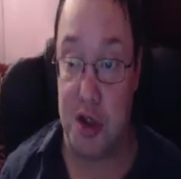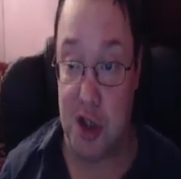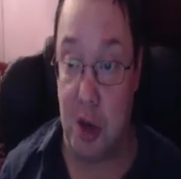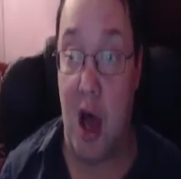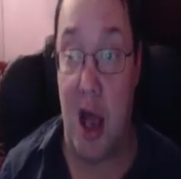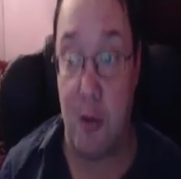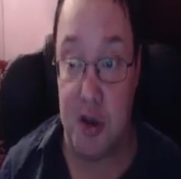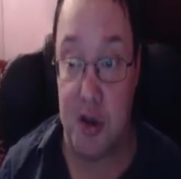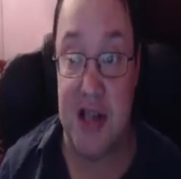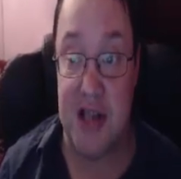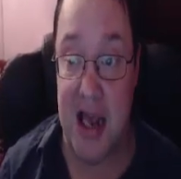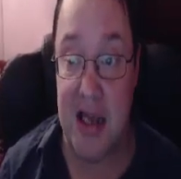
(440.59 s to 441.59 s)
So I would
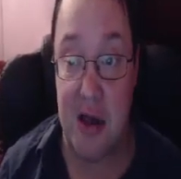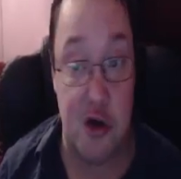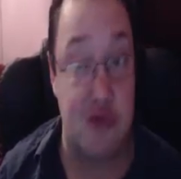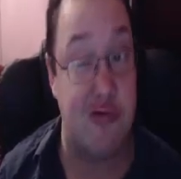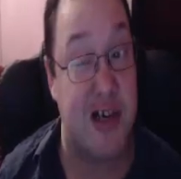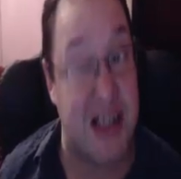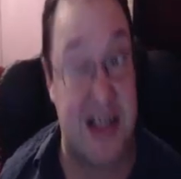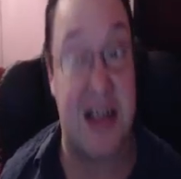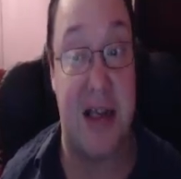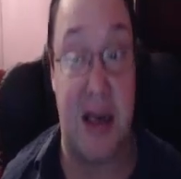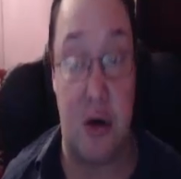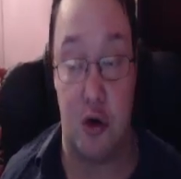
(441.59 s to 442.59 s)
say
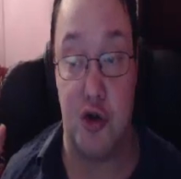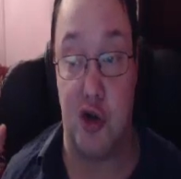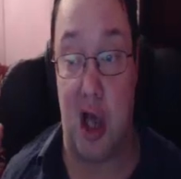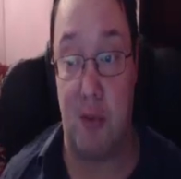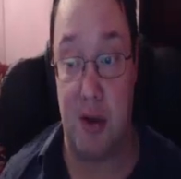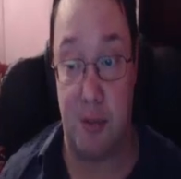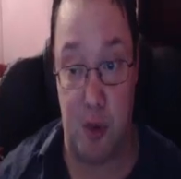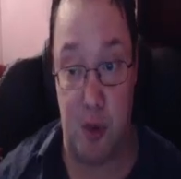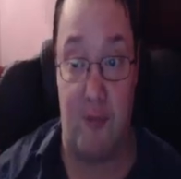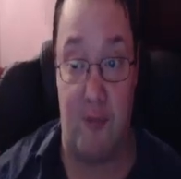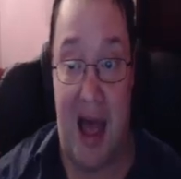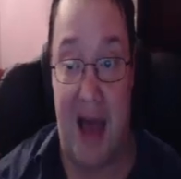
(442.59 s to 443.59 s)
increasingly it looks like we
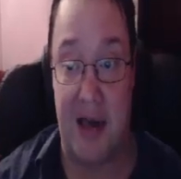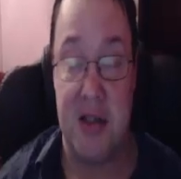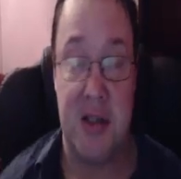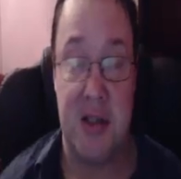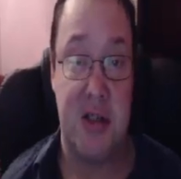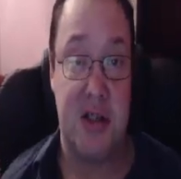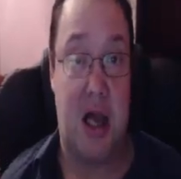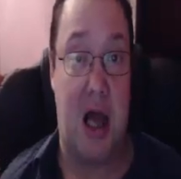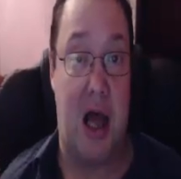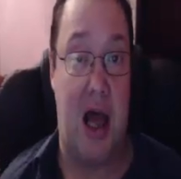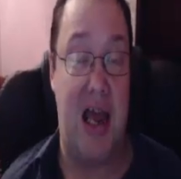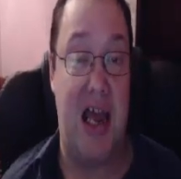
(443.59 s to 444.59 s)
put that
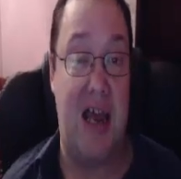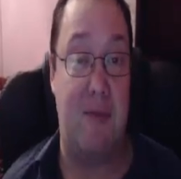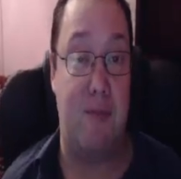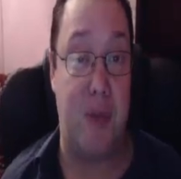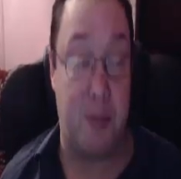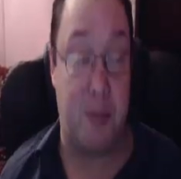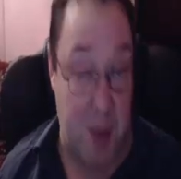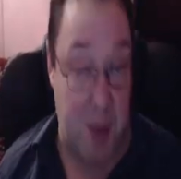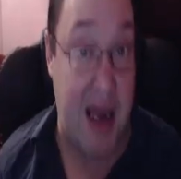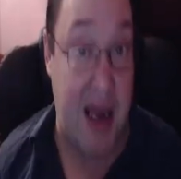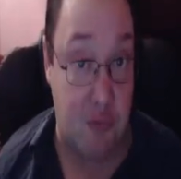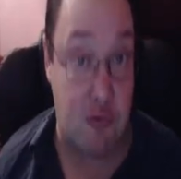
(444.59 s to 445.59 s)
in the
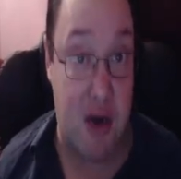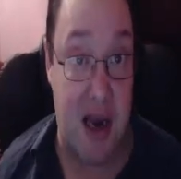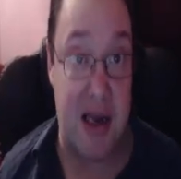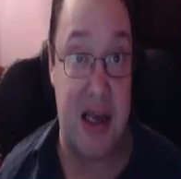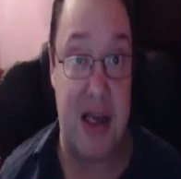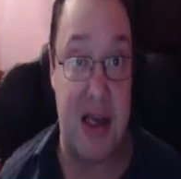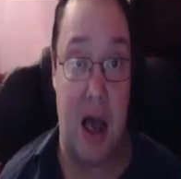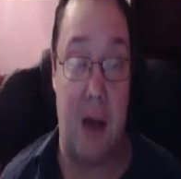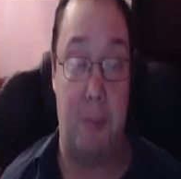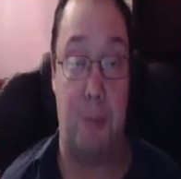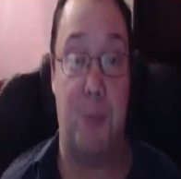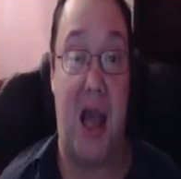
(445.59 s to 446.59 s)
bin, really,
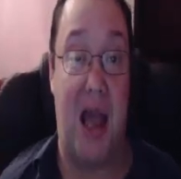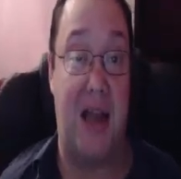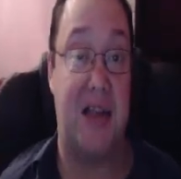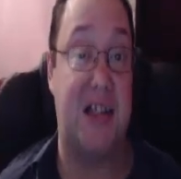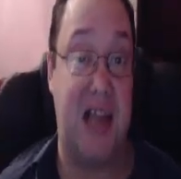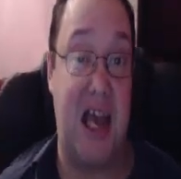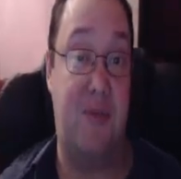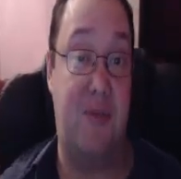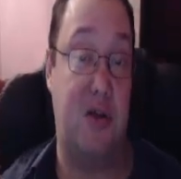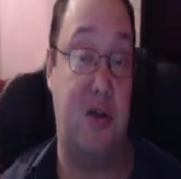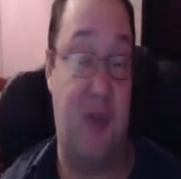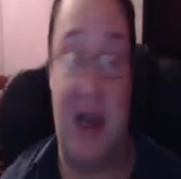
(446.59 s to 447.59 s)
and say
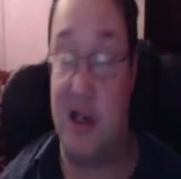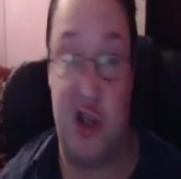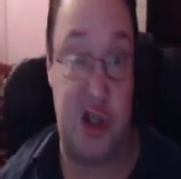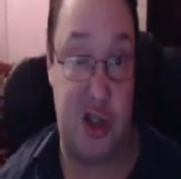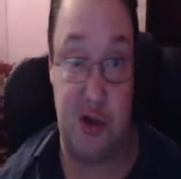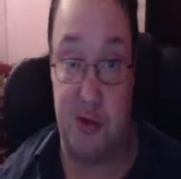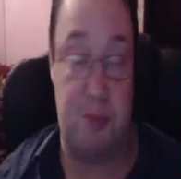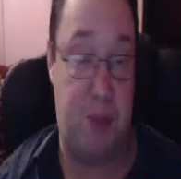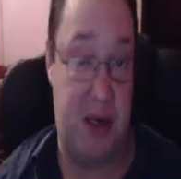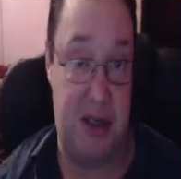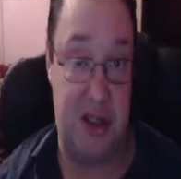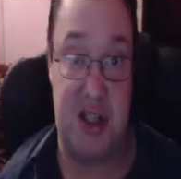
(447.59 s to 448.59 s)
that that's just
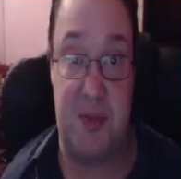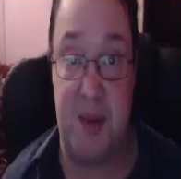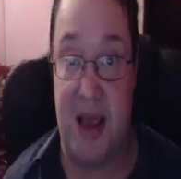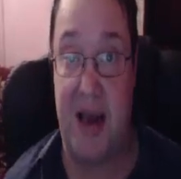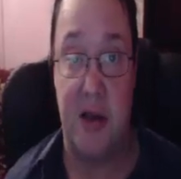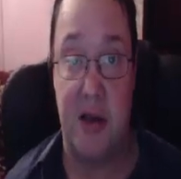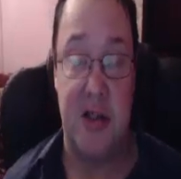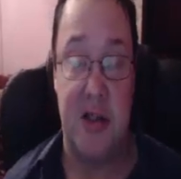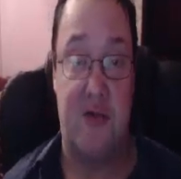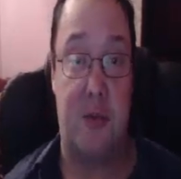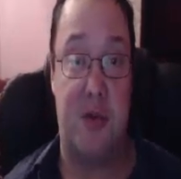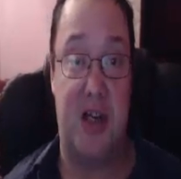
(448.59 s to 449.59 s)
been spin
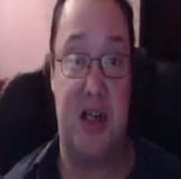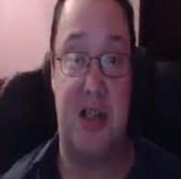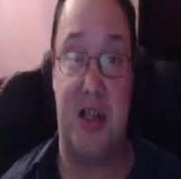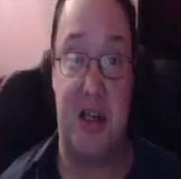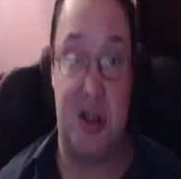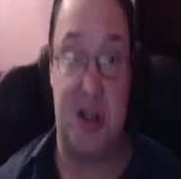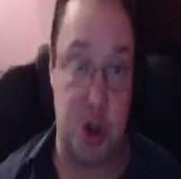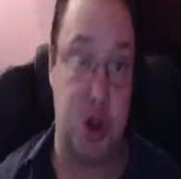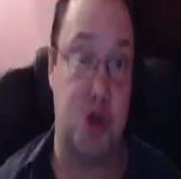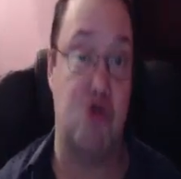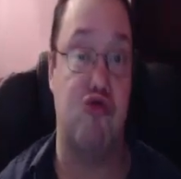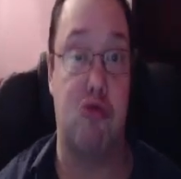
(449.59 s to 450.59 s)
from Disney to
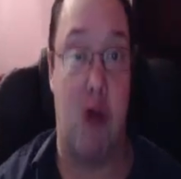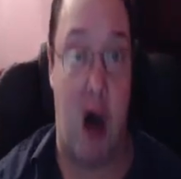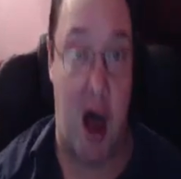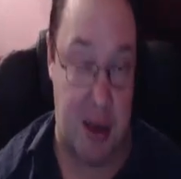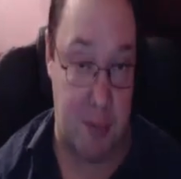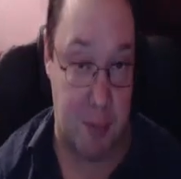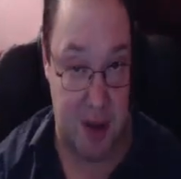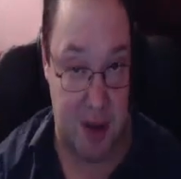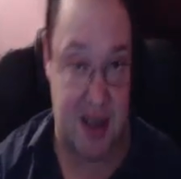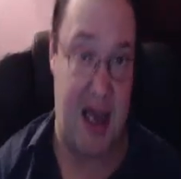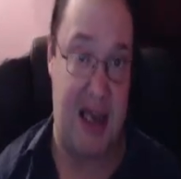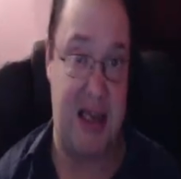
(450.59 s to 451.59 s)
try and
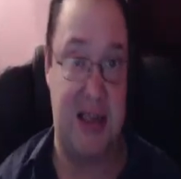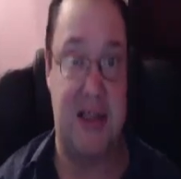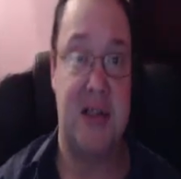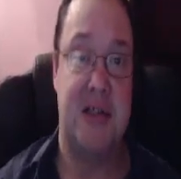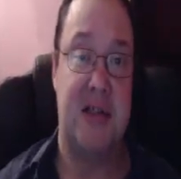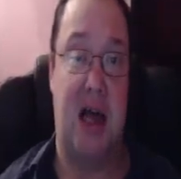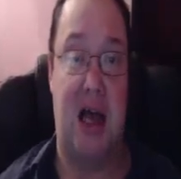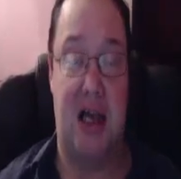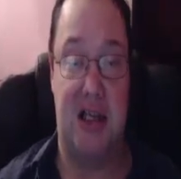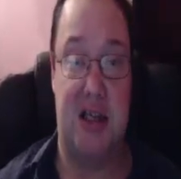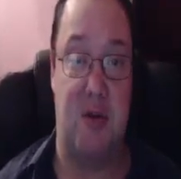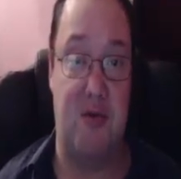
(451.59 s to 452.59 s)
placate
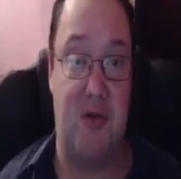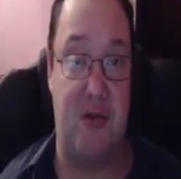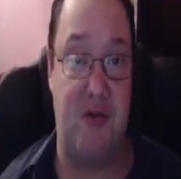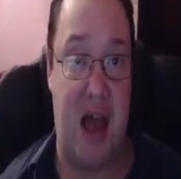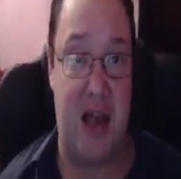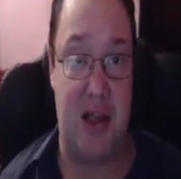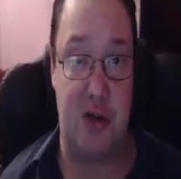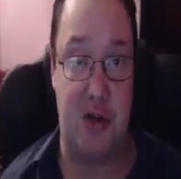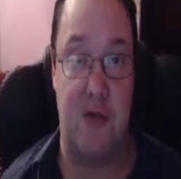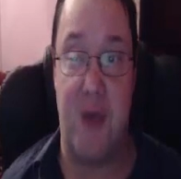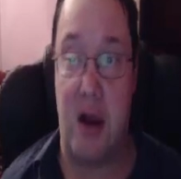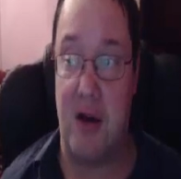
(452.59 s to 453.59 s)
some of the fans who
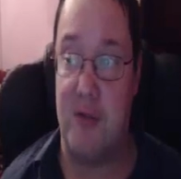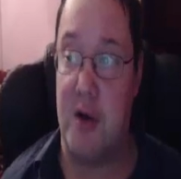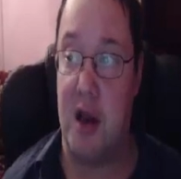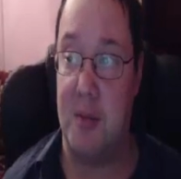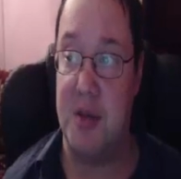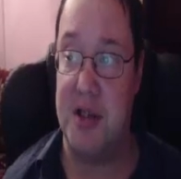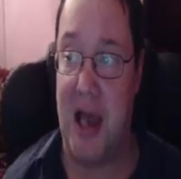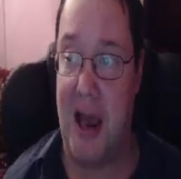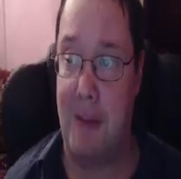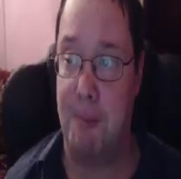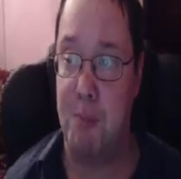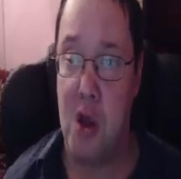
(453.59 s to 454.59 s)
are very, very
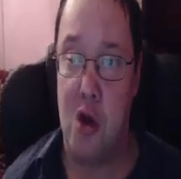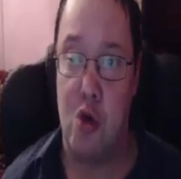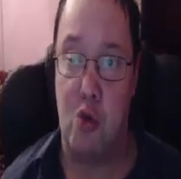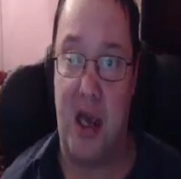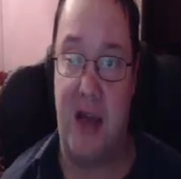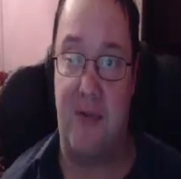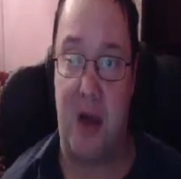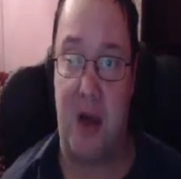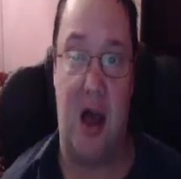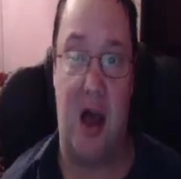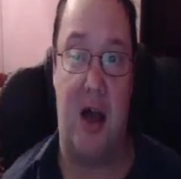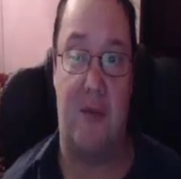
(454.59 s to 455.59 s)
upset with
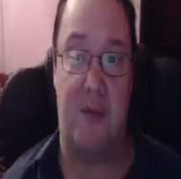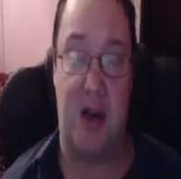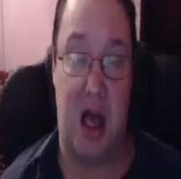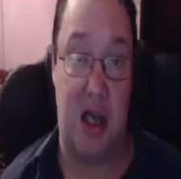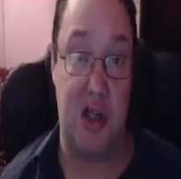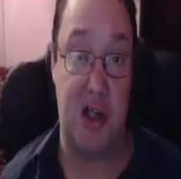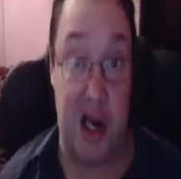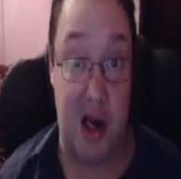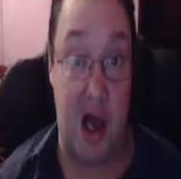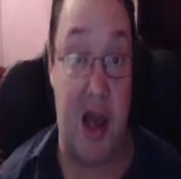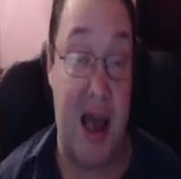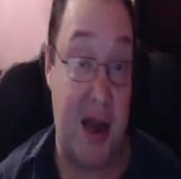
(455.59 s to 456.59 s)
The Last
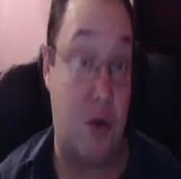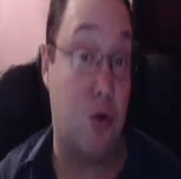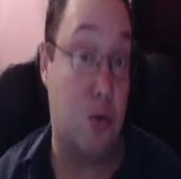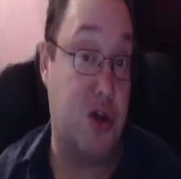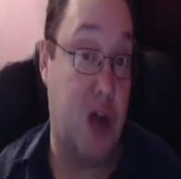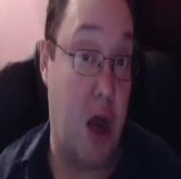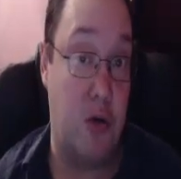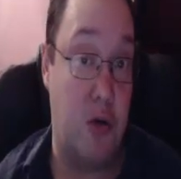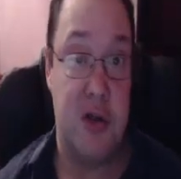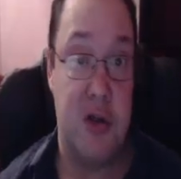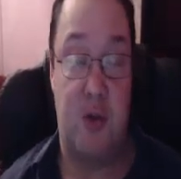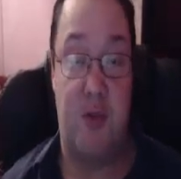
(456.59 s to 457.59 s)
Jedi, and also
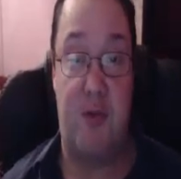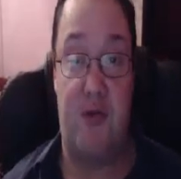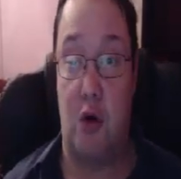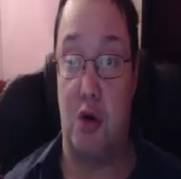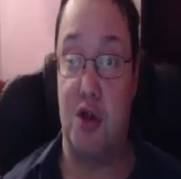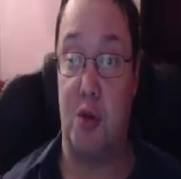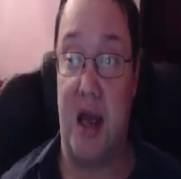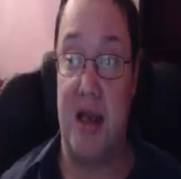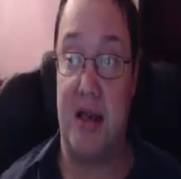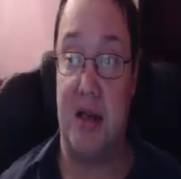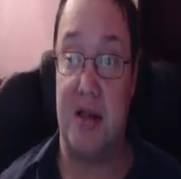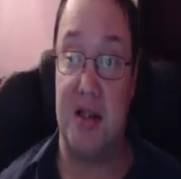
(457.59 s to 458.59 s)
with The Force
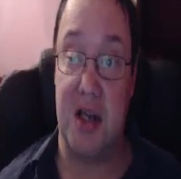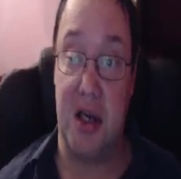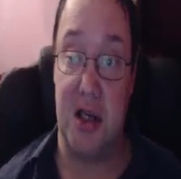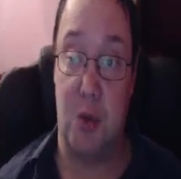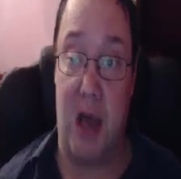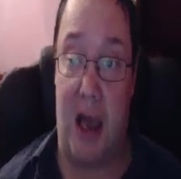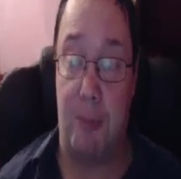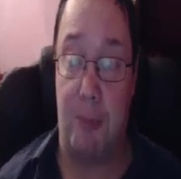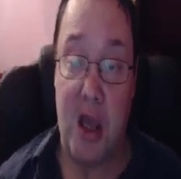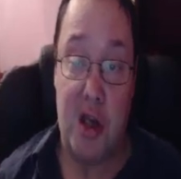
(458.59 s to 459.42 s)
Awakens as well.